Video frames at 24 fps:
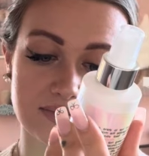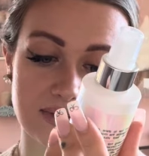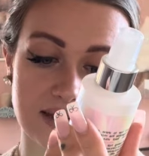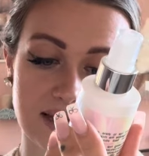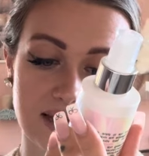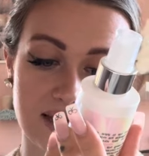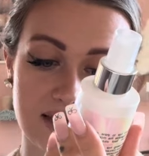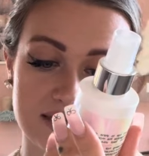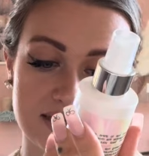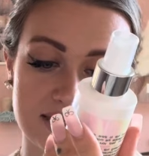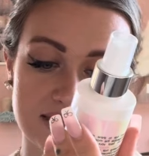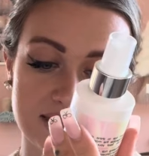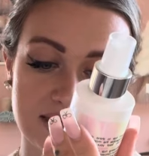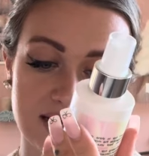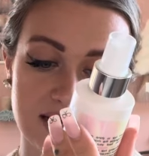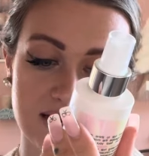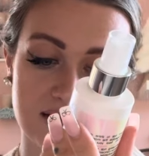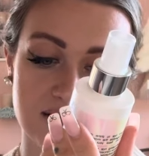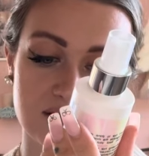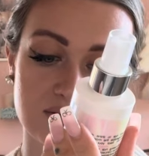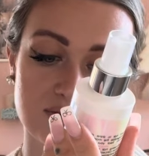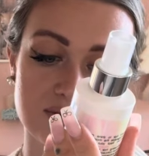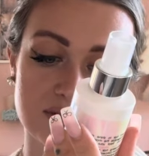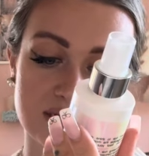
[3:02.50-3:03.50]
heat,
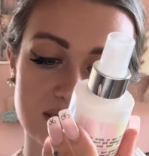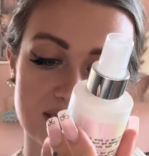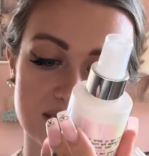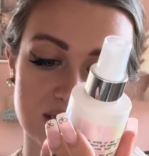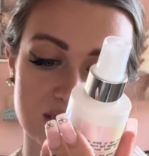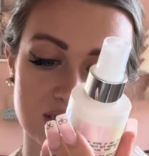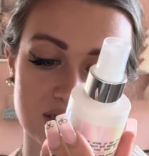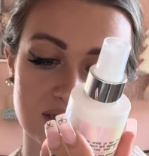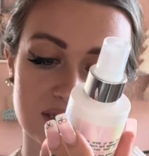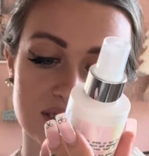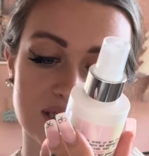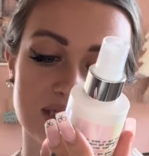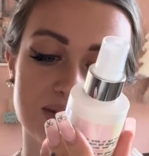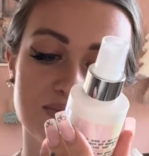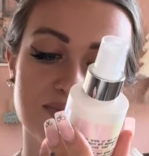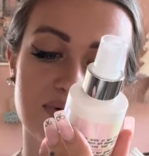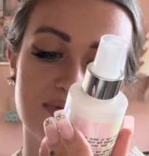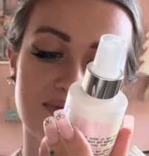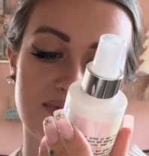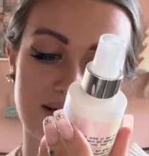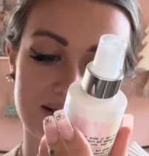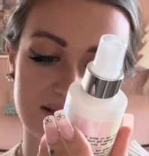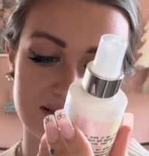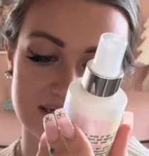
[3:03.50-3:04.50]
detangles conditions,
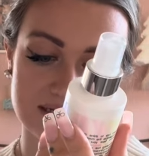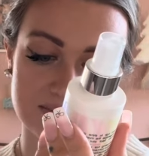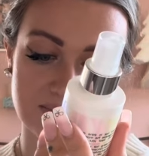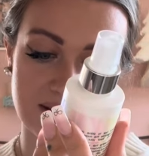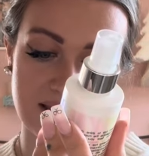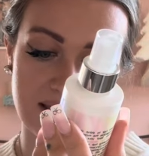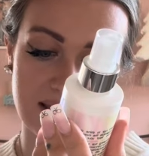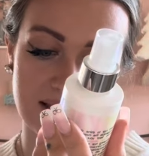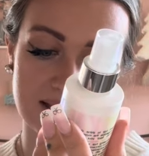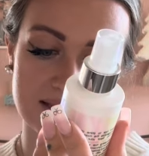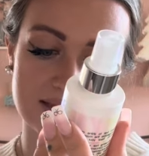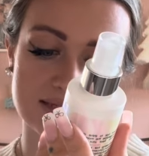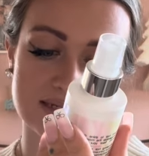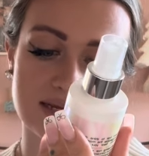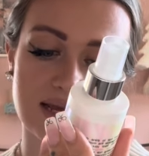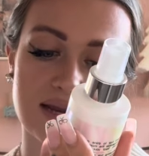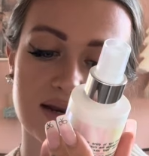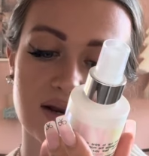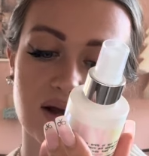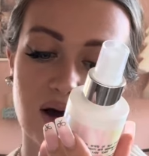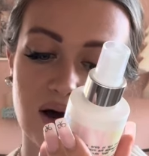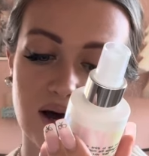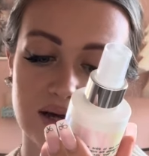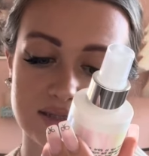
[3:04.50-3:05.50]
prevents split ends,
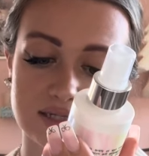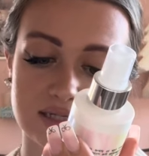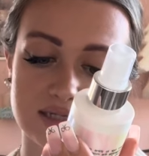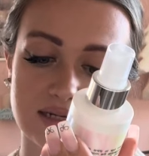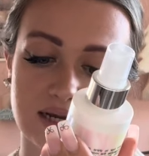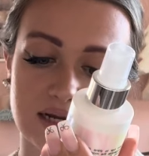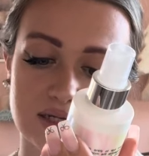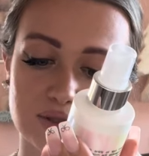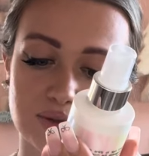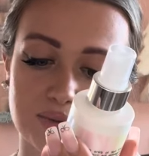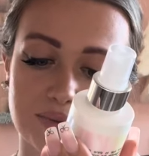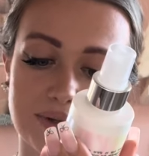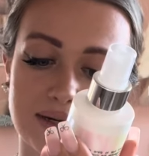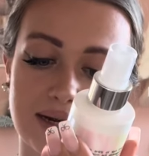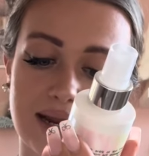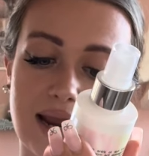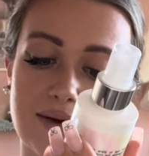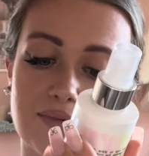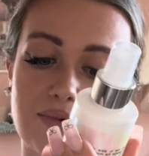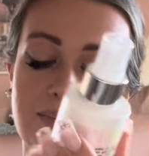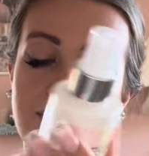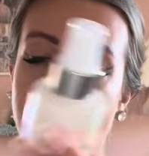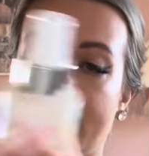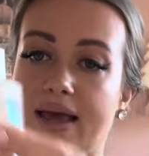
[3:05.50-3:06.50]
enhances natural body, and
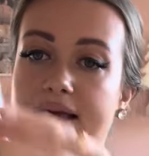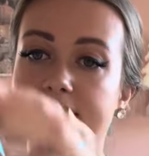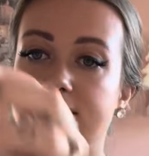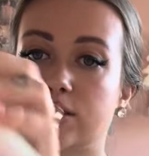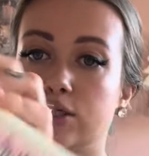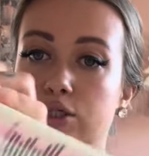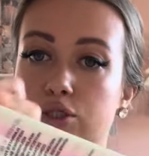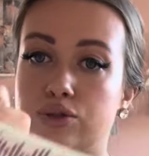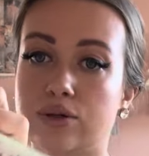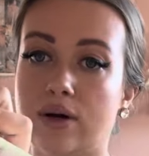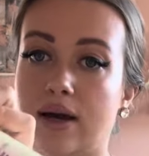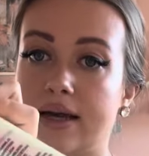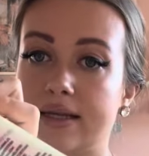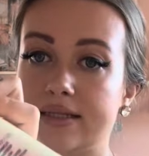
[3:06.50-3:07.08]
repairs dry,